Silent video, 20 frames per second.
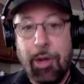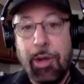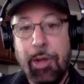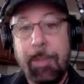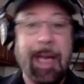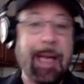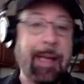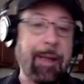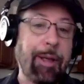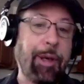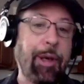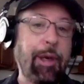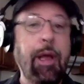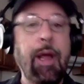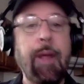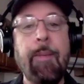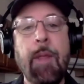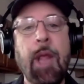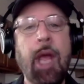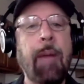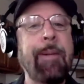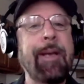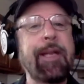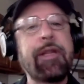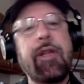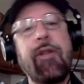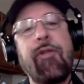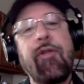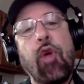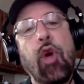Or you might learn
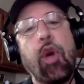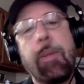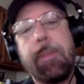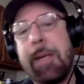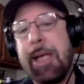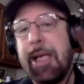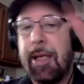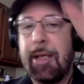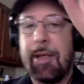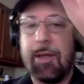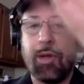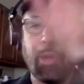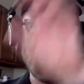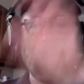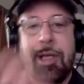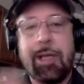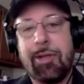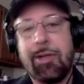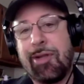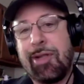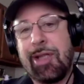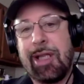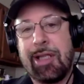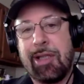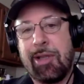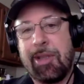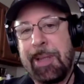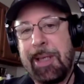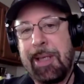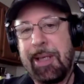about the four Ps or the
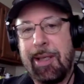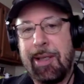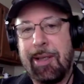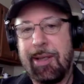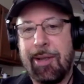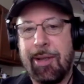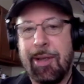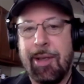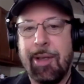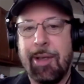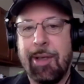six Ps